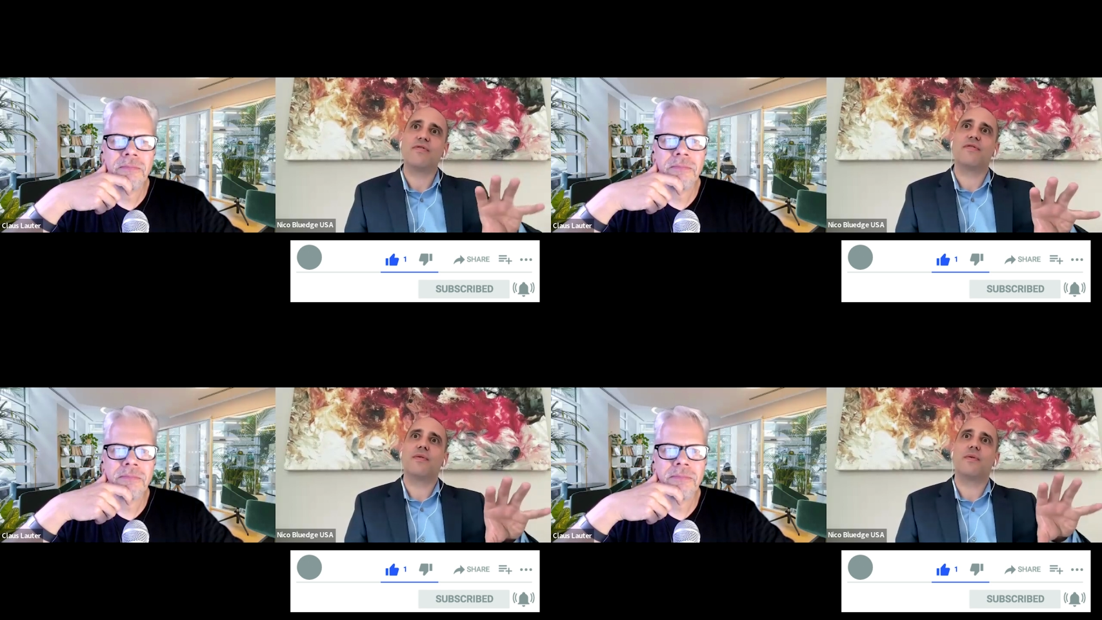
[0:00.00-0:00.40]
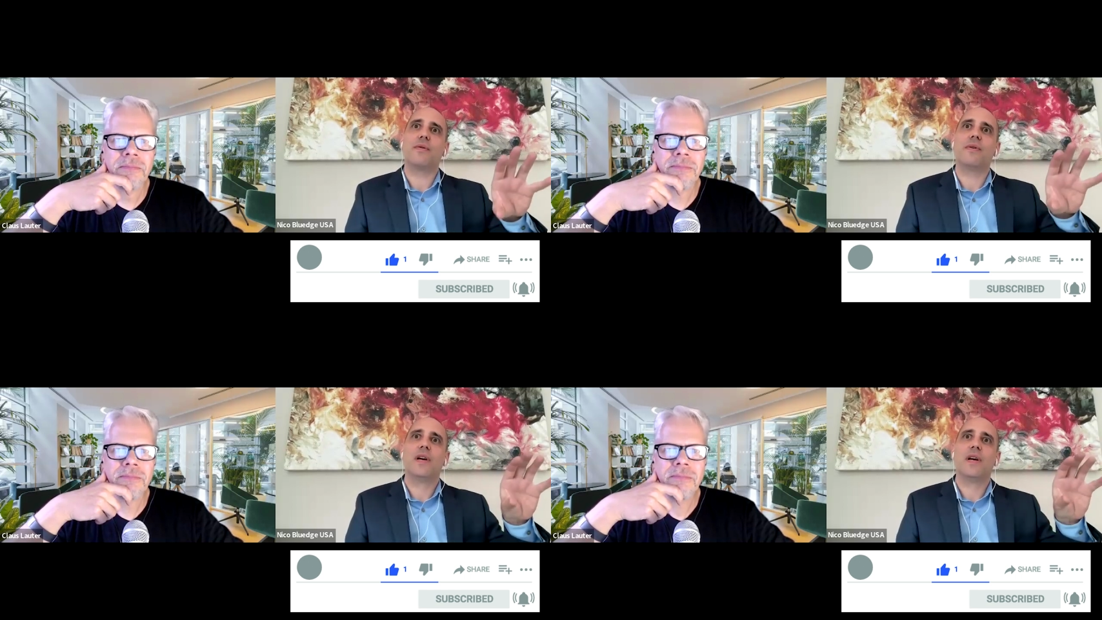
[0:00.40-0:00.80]
Speaker 1: of
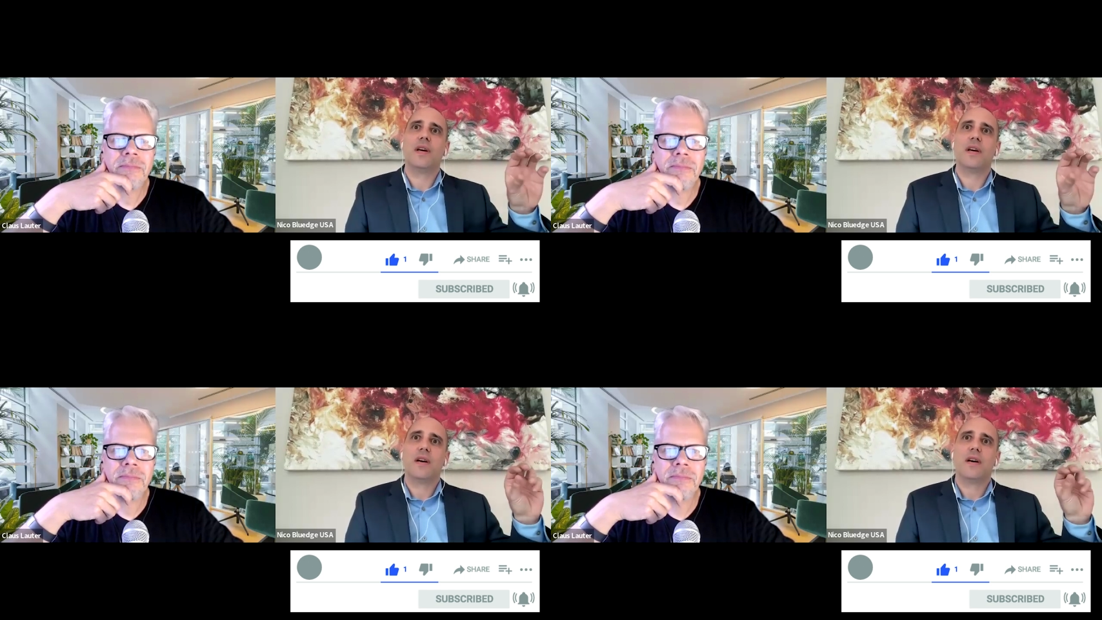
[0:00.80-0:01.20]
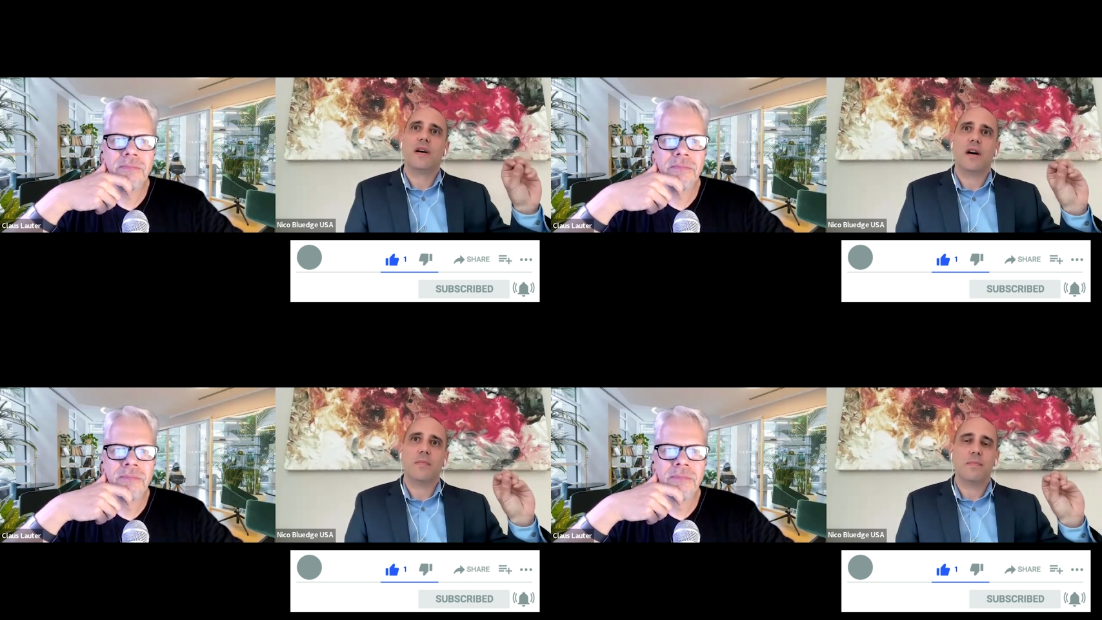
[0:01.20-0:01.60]
your
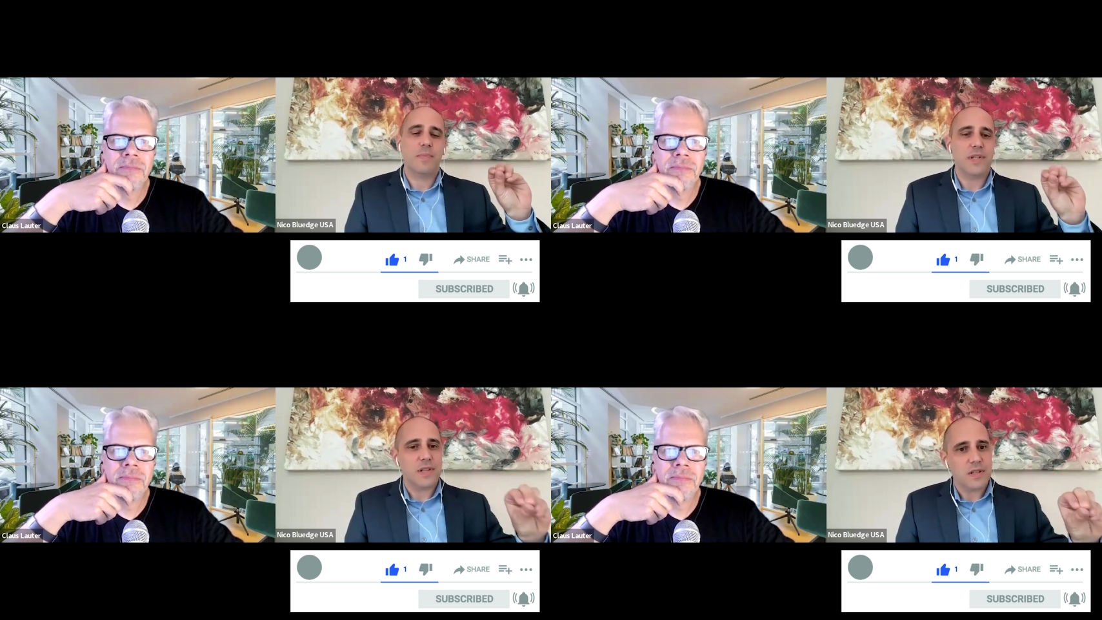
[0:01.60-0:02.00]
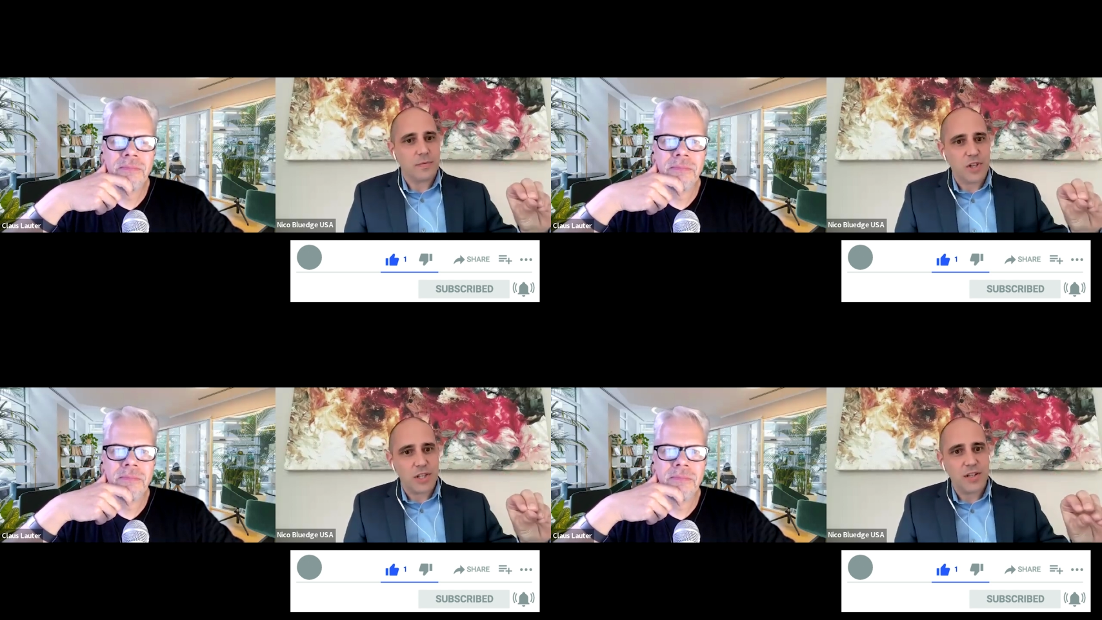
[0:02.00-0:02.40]
uh, business
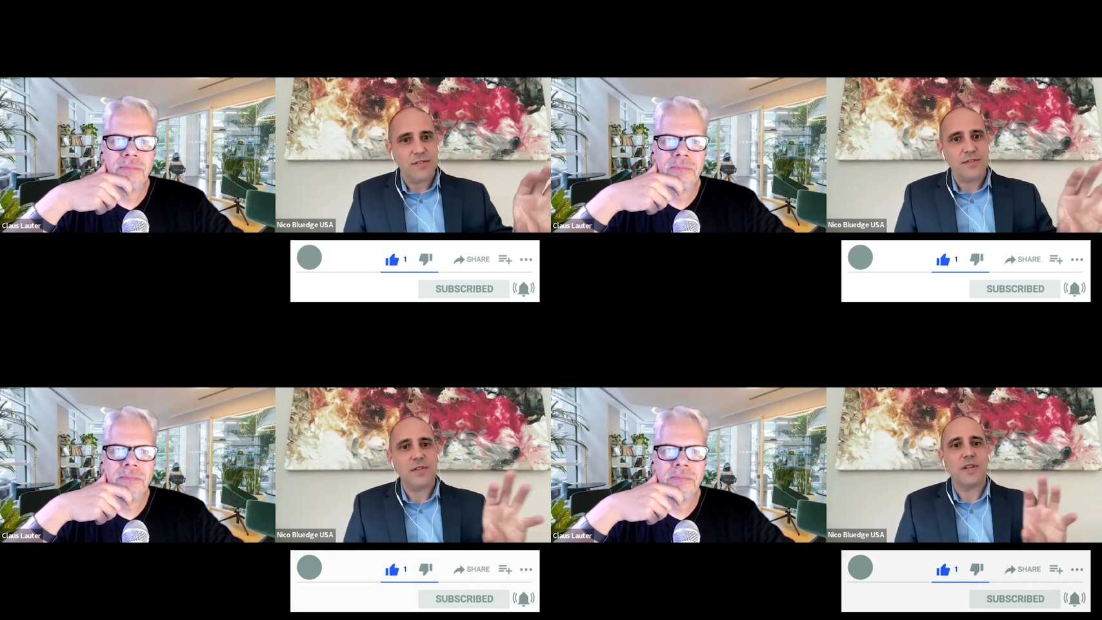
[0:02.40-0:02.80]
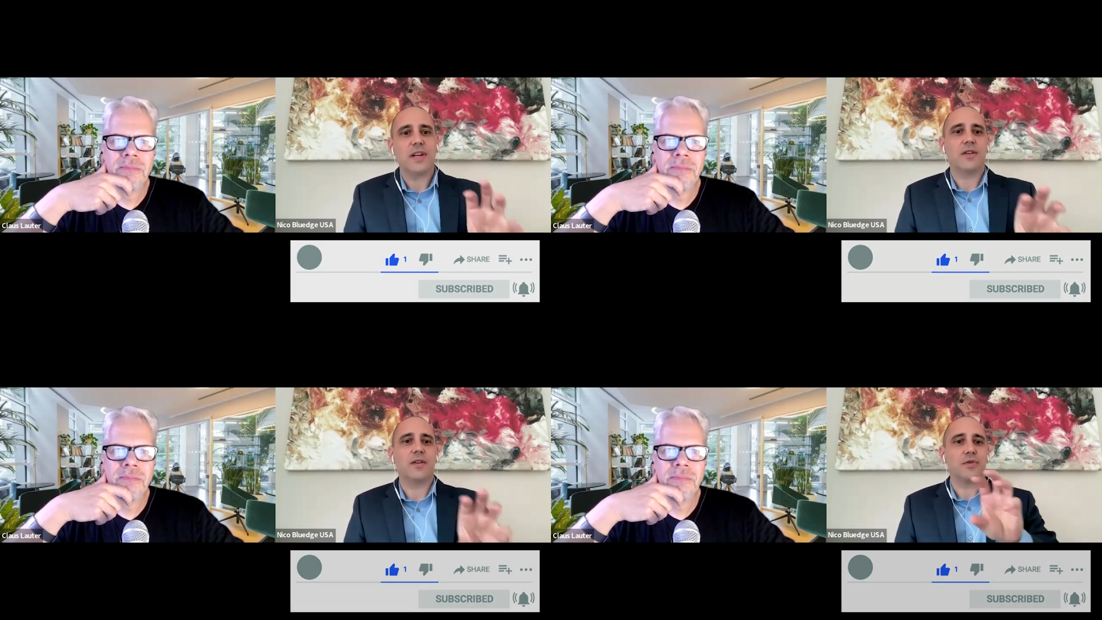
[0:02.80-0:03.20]
objectives
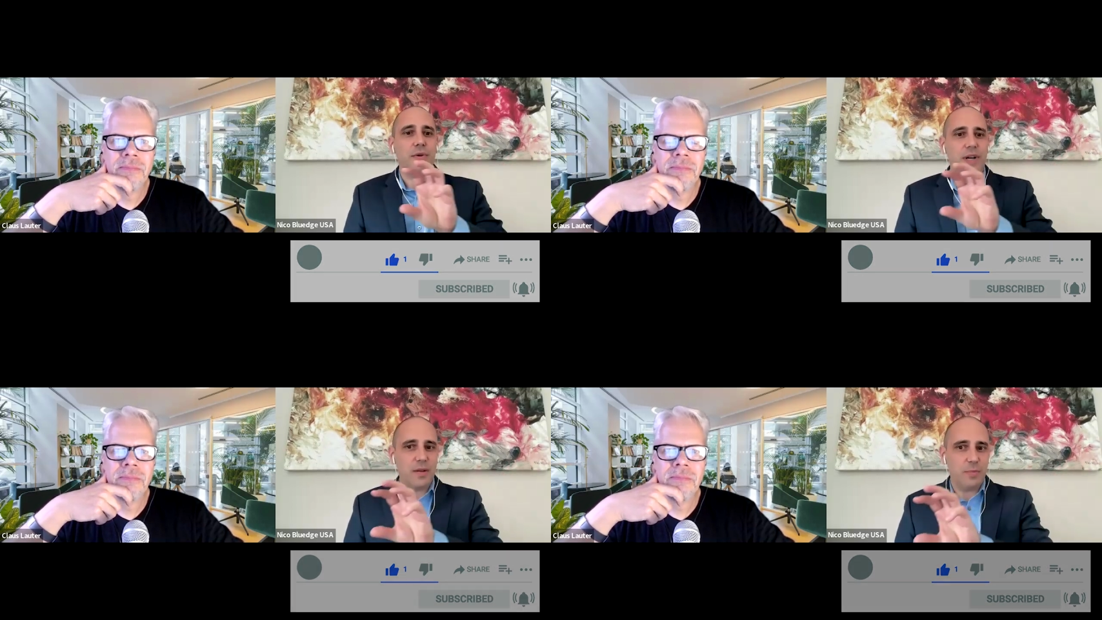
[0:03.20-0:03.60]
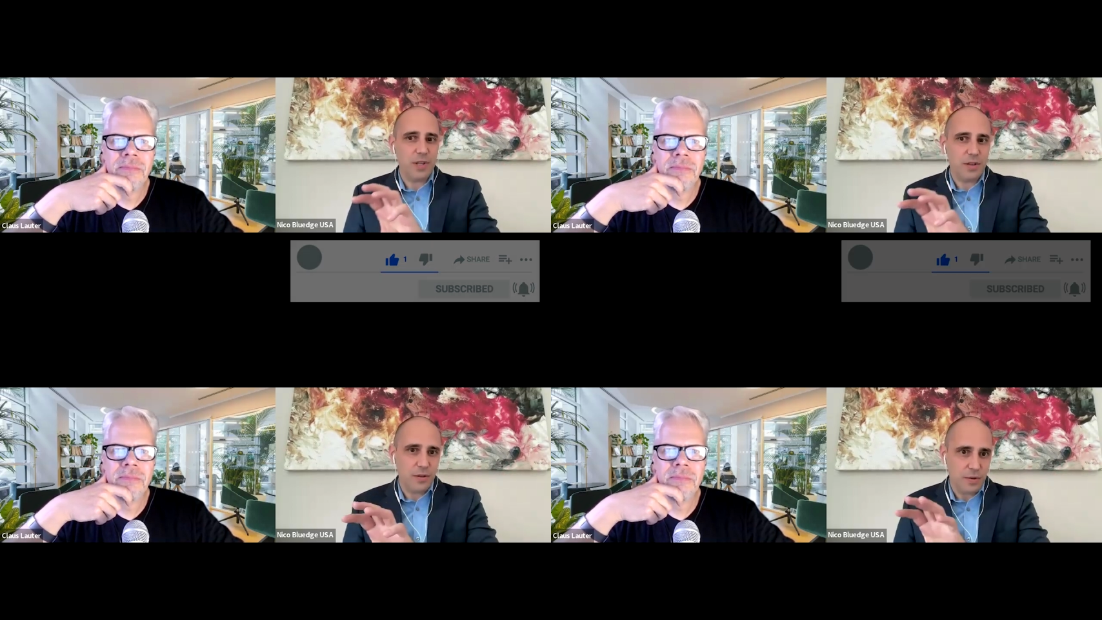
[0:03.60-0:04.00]
and also
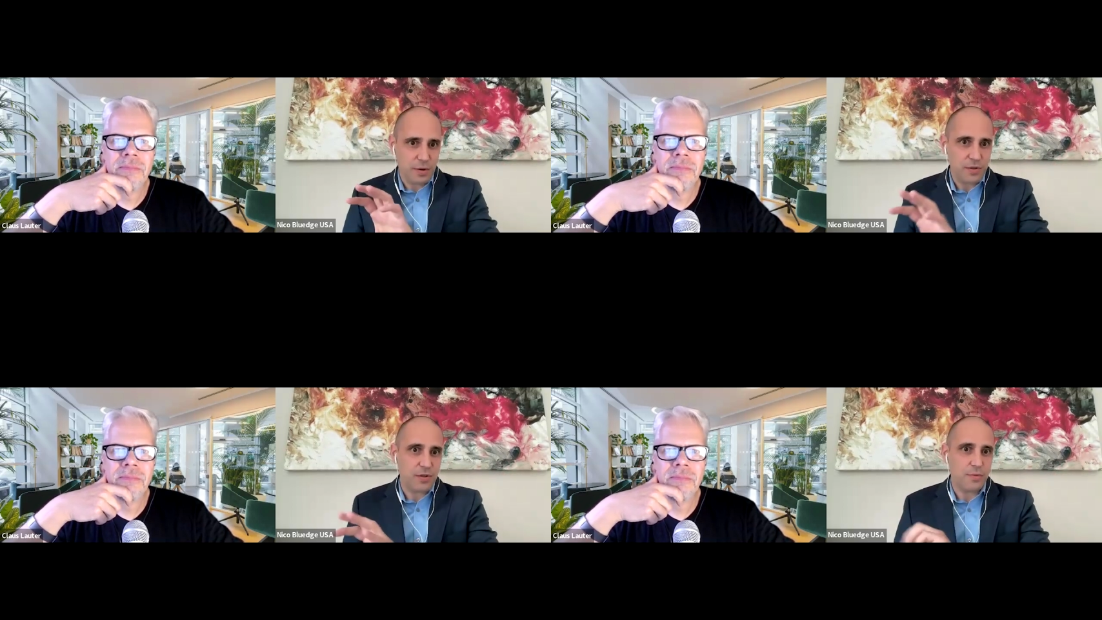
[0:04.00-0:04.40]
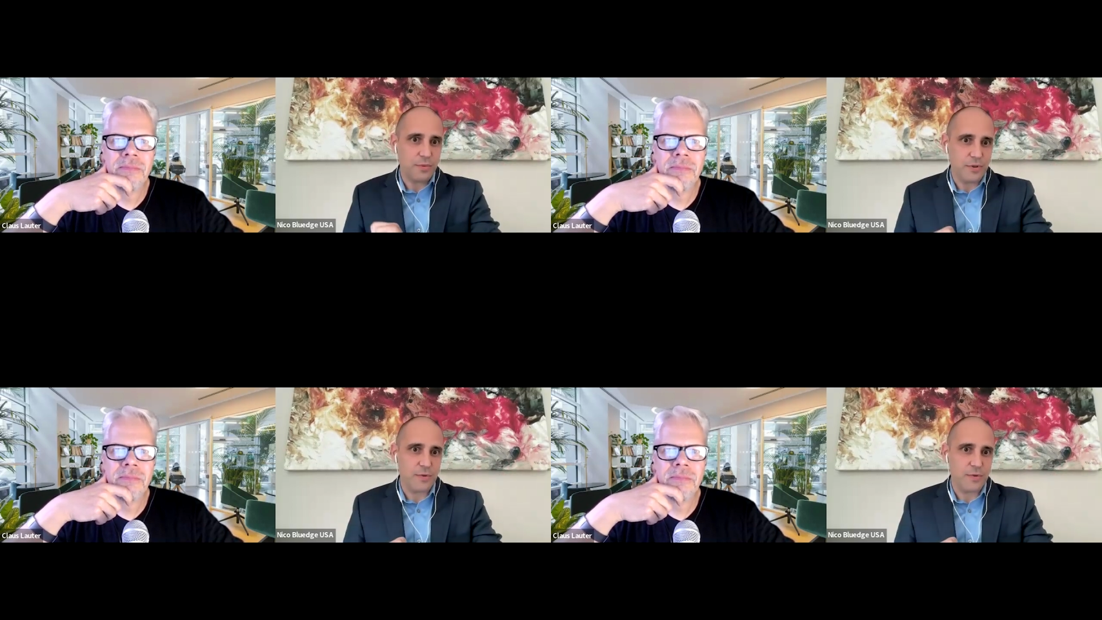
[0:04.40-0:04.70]
helping your customers